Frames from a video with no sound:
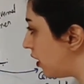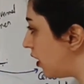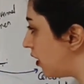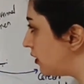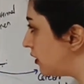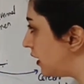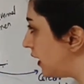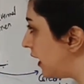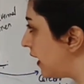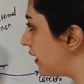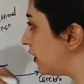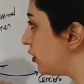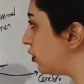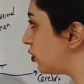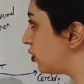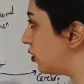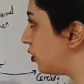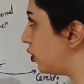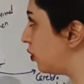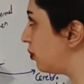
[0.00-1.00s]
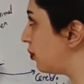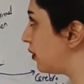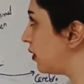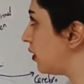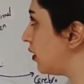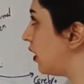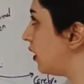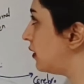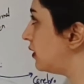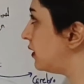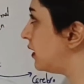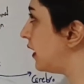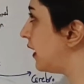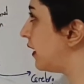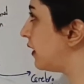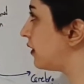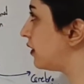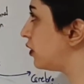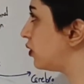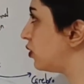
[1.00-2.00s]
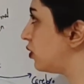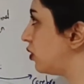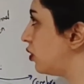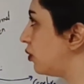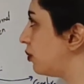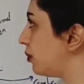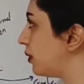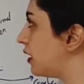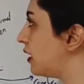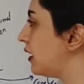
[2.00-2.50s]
anterior lobe.